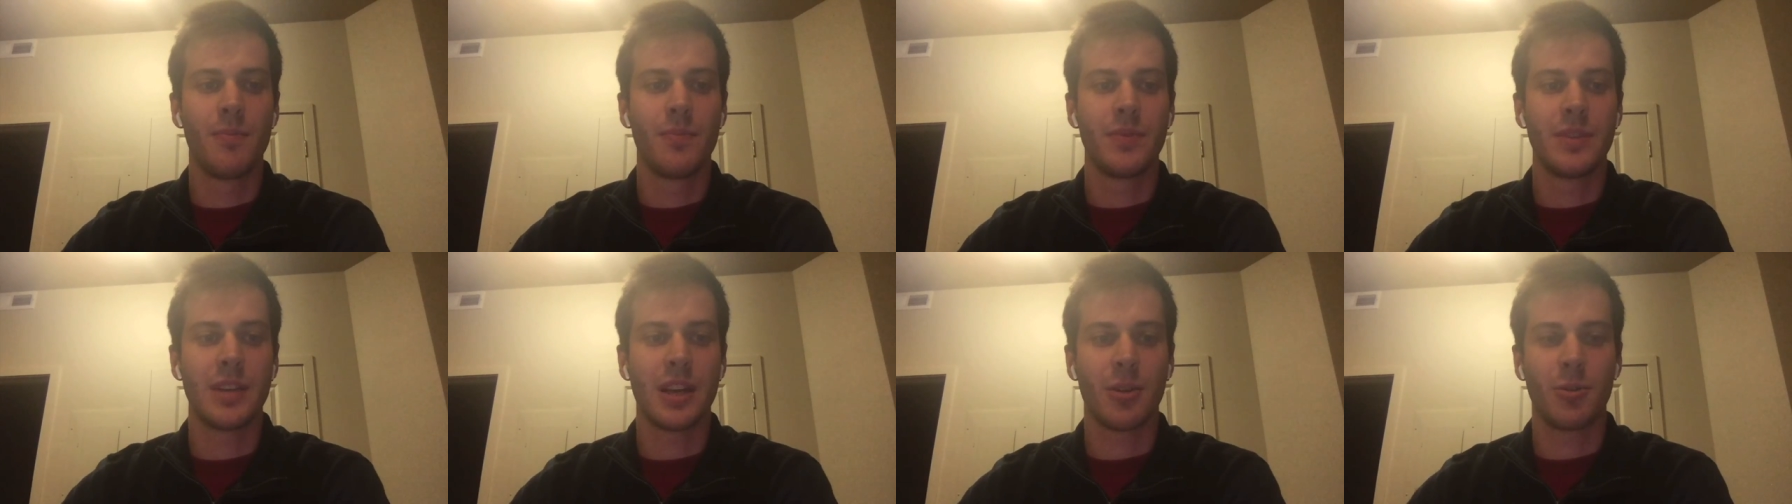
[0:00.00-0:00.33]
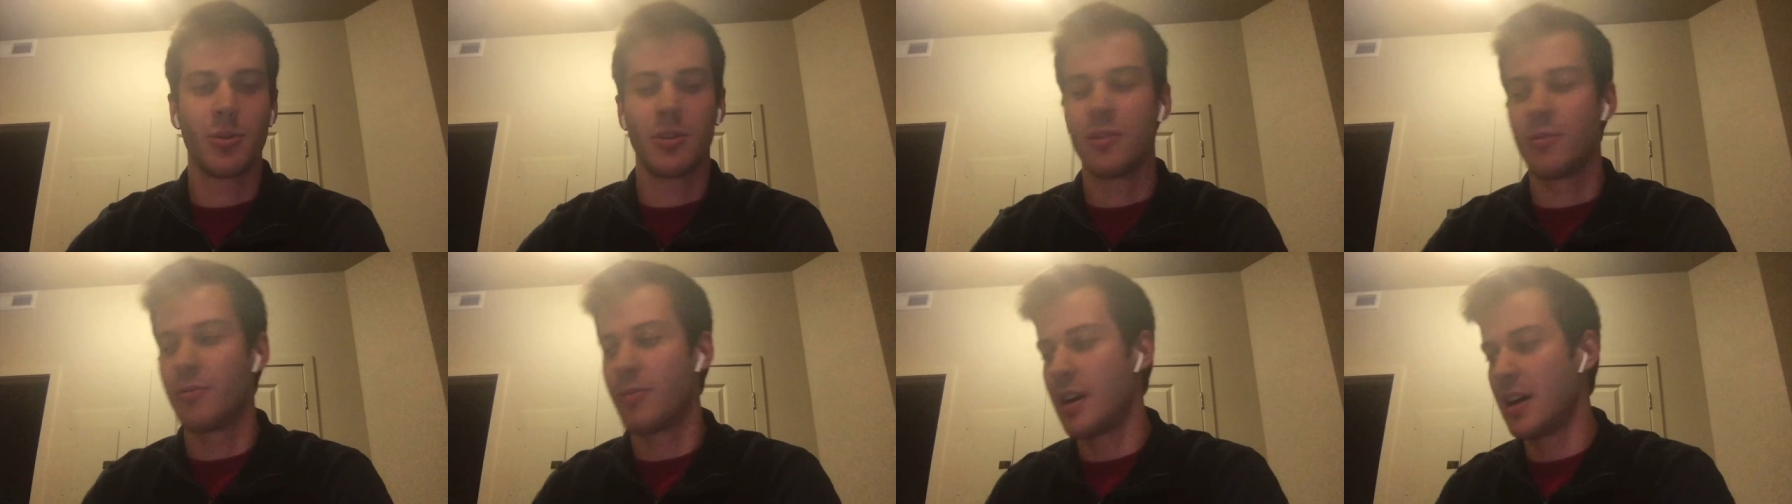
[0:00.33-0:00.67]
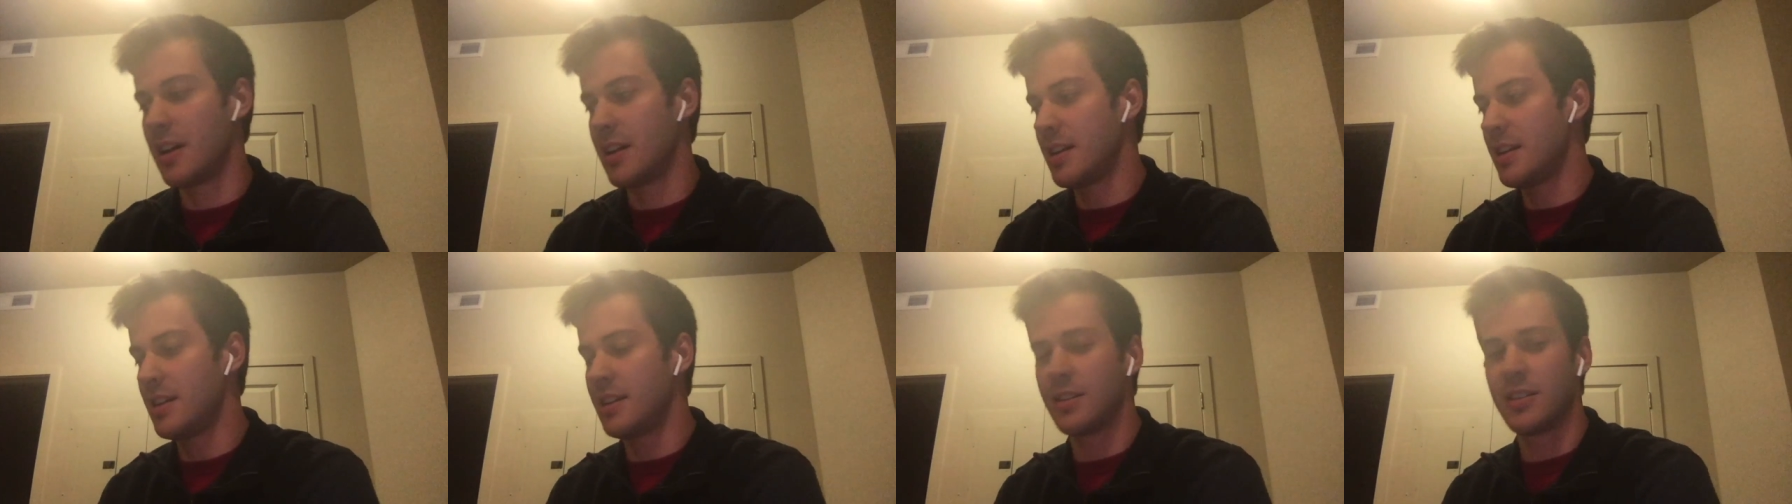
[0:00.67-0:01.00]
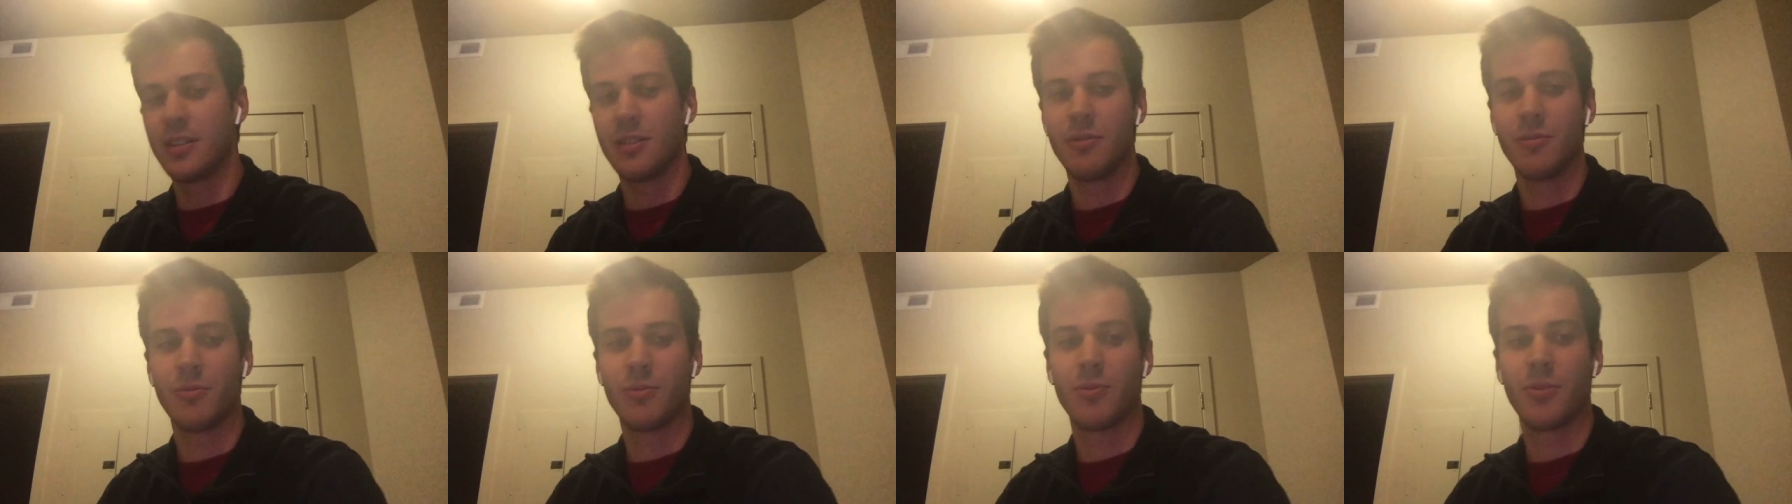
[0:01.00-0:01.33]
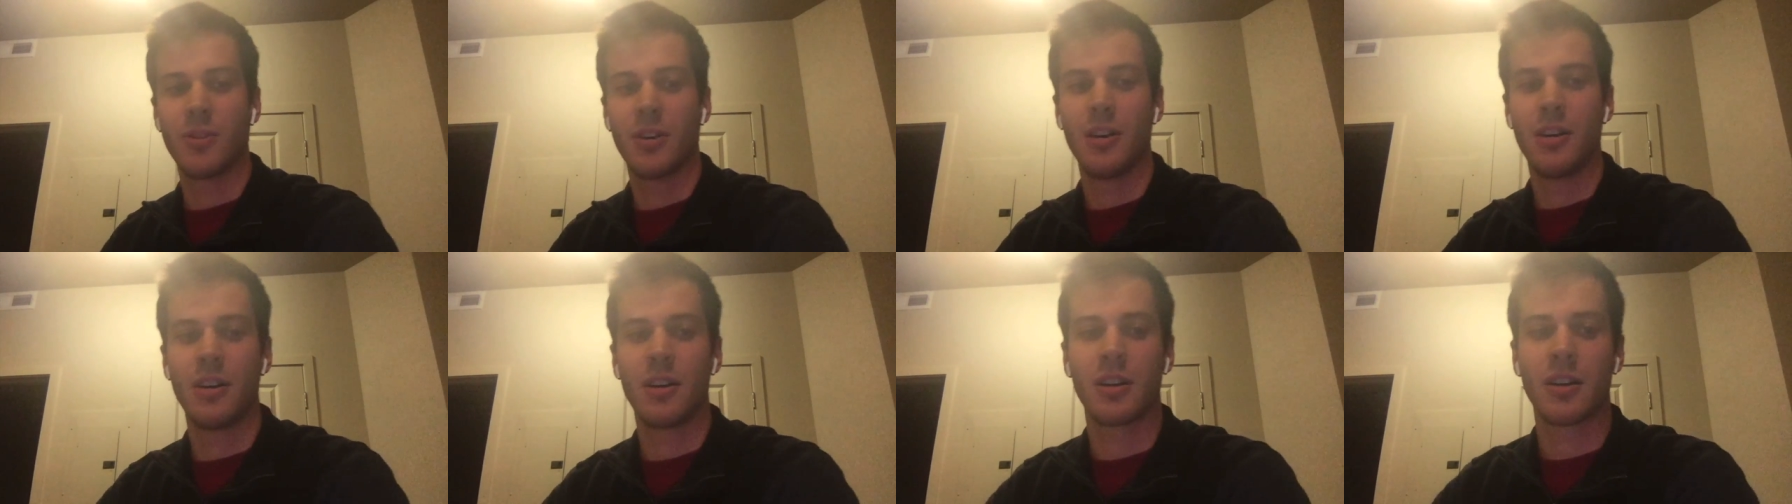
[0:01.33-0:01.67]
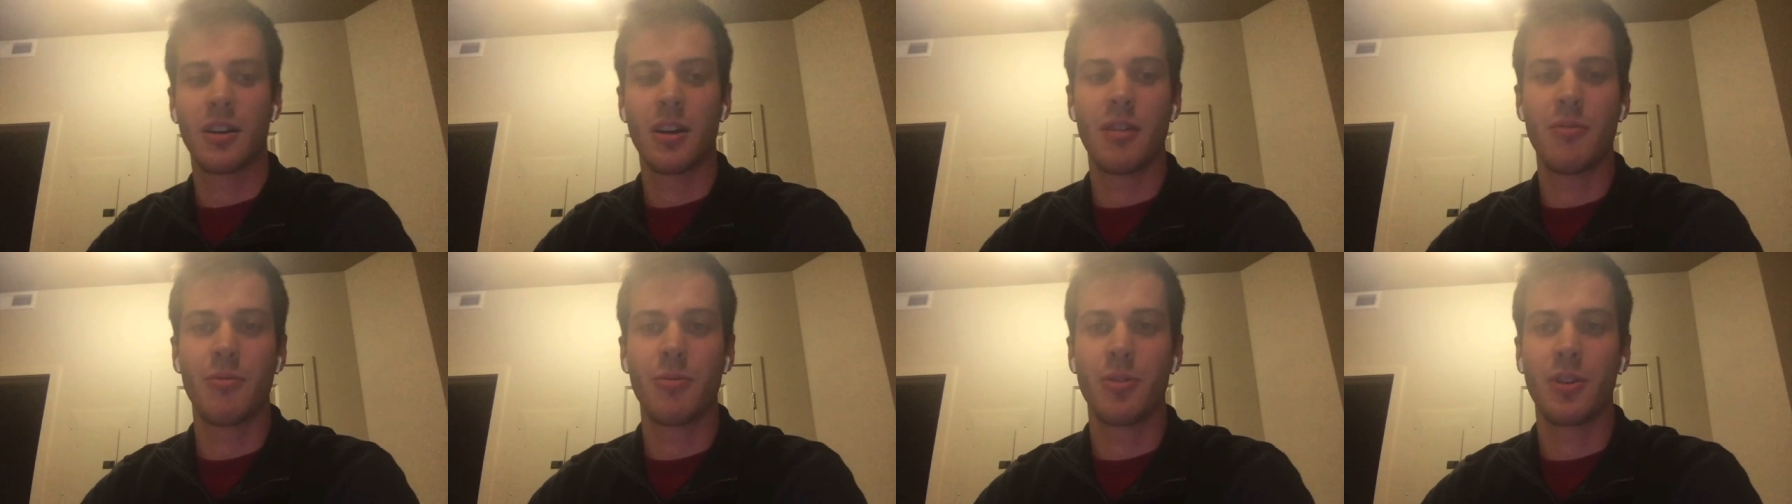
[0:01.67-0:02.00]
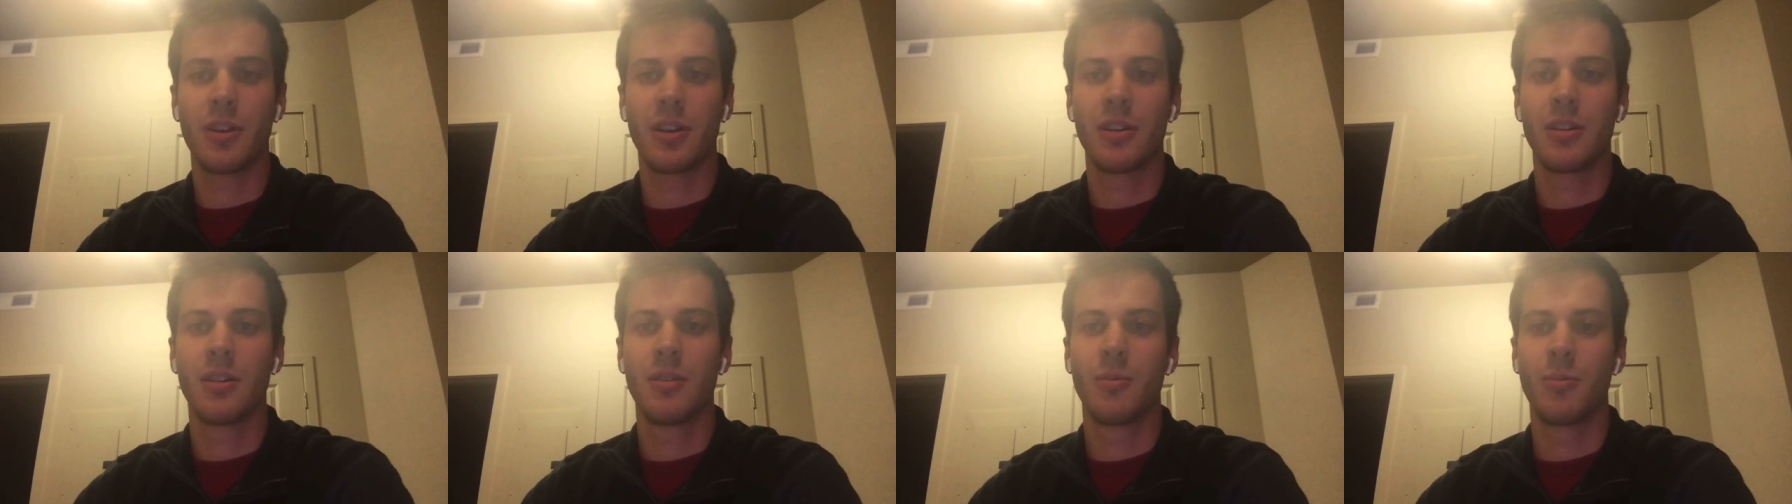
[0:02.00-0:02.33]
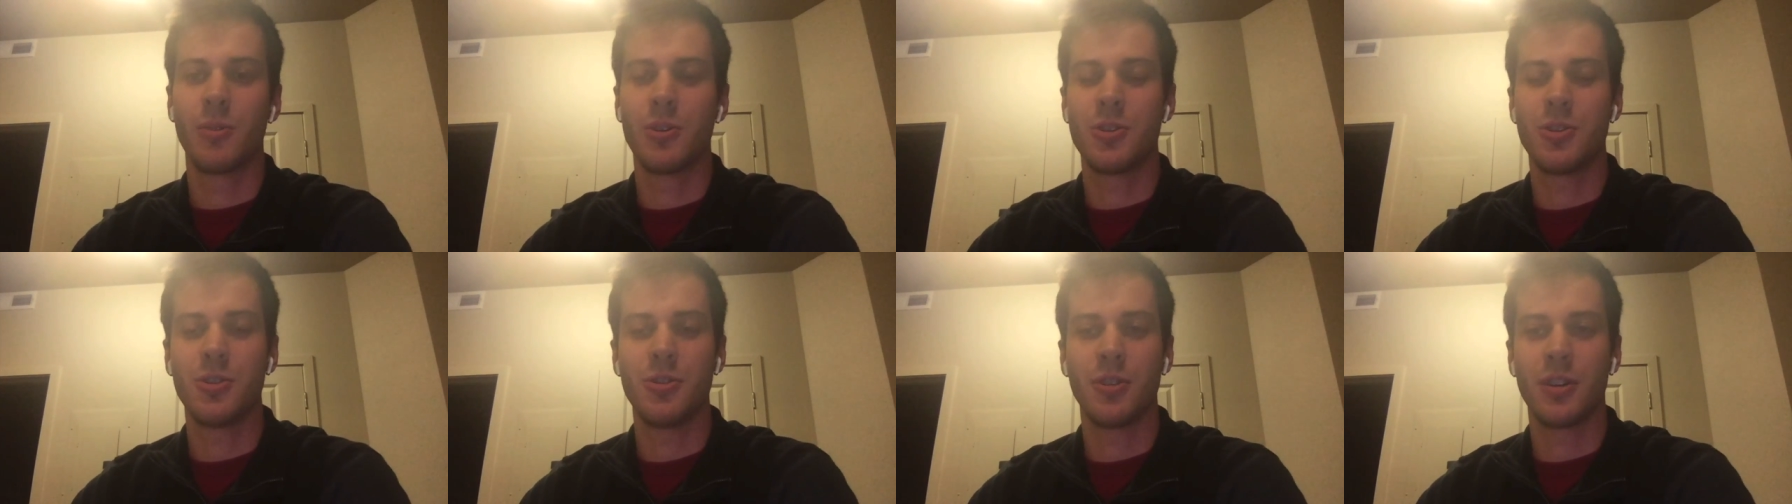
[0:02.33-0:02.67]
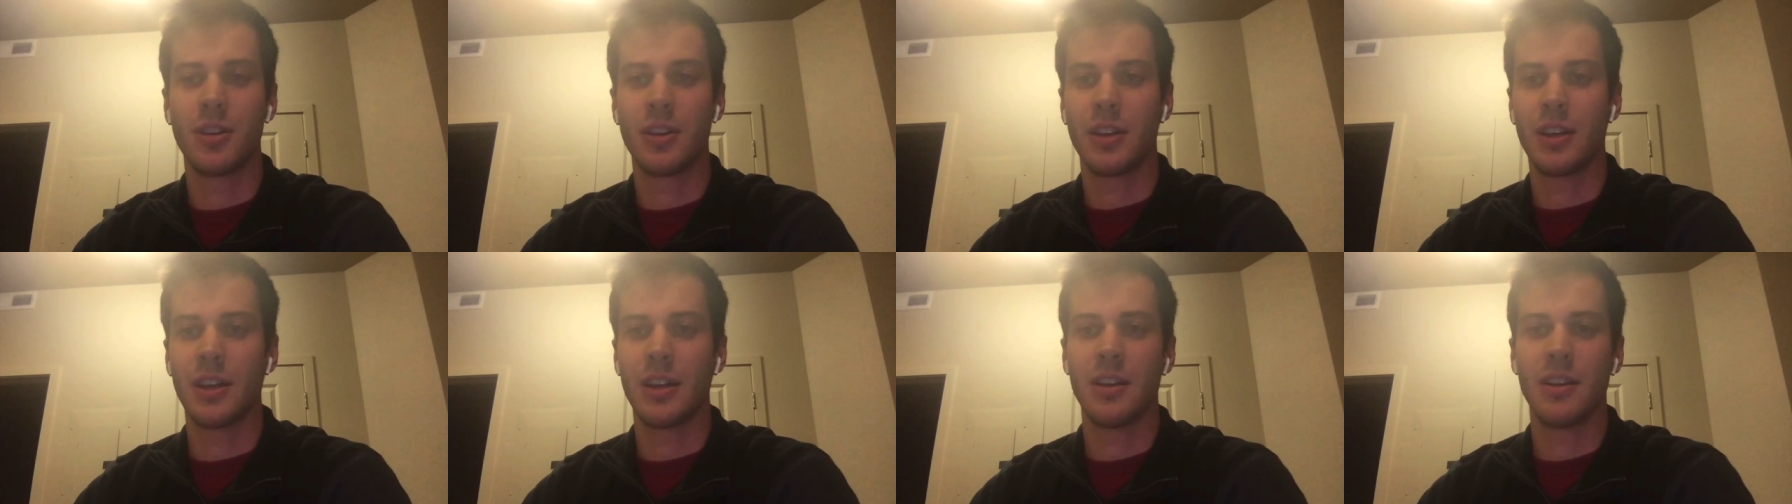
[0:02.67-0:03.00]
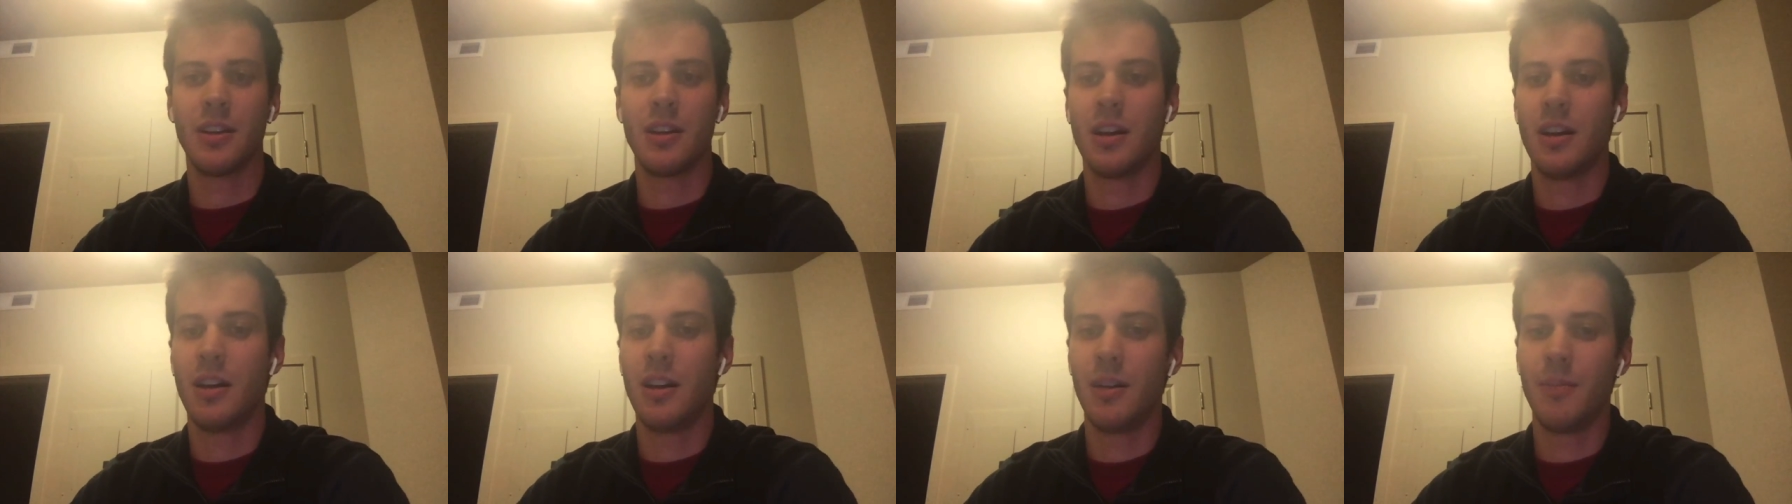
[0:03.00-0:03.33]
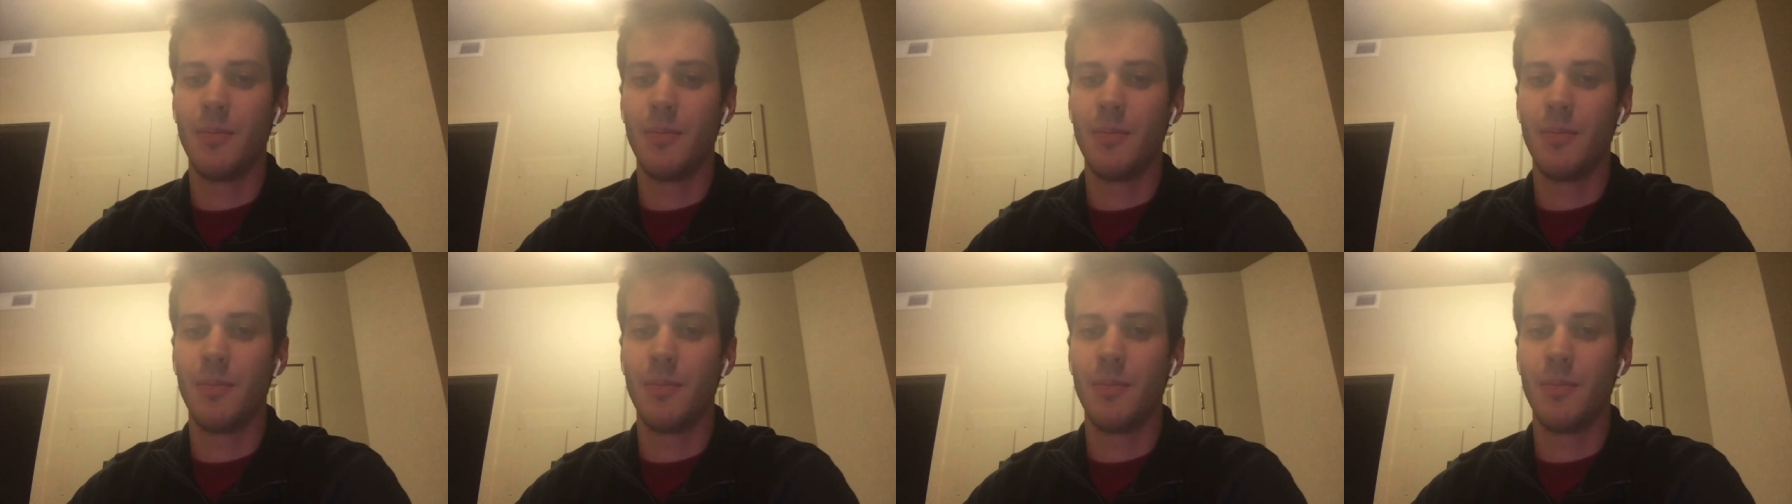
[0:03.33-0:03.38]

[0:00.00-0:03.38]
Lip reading: decorative adhesive covering, which you can get in